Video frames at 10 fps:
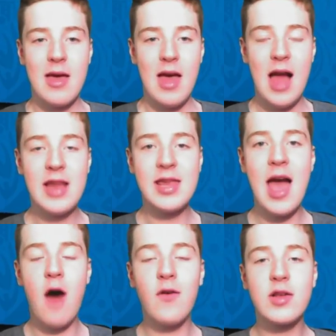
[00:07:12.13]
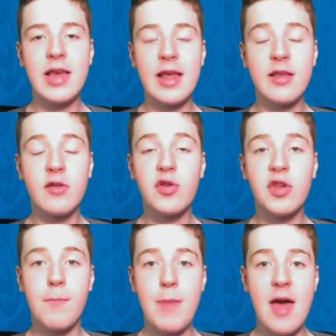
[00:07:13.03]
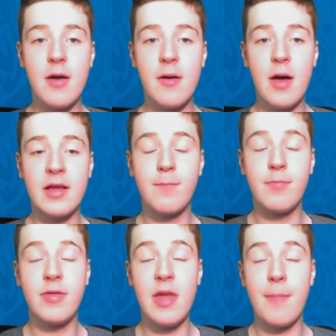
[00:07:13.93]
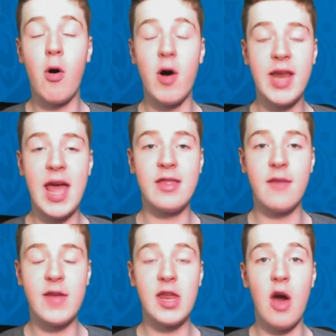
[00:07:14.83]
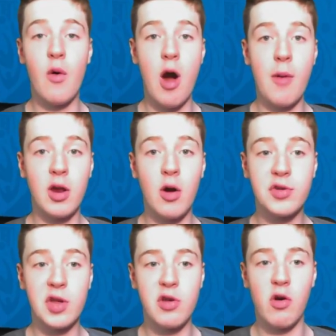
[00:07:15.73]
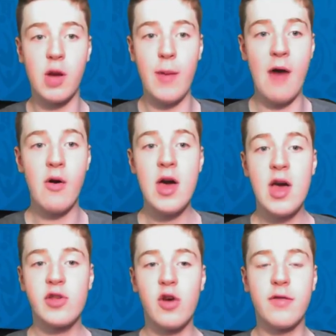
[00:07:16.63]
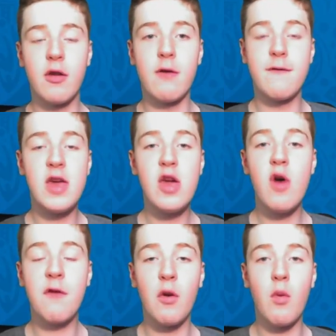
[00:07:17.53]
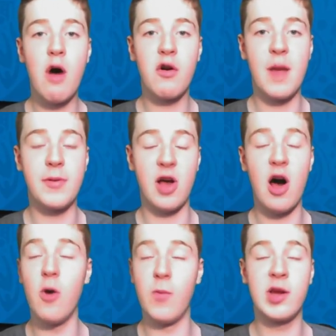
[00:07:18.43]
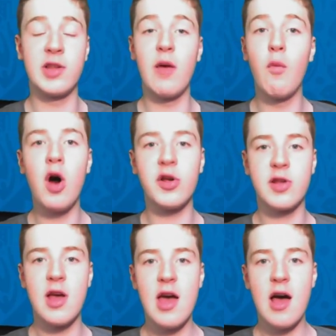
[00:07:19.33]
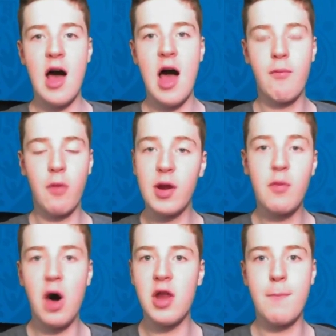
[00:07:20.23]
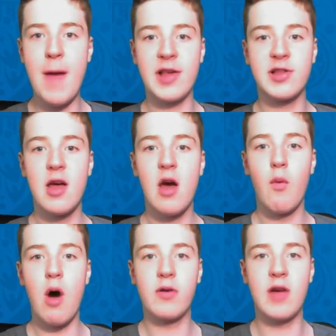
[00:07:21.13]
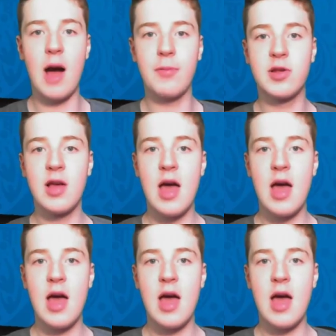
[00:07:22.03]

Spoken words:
yeah, obviously this is also a bit there's the point in the video where I'm going to also talk about sort of the review of the World Cup as a whole, because it was probably one of the best World Cups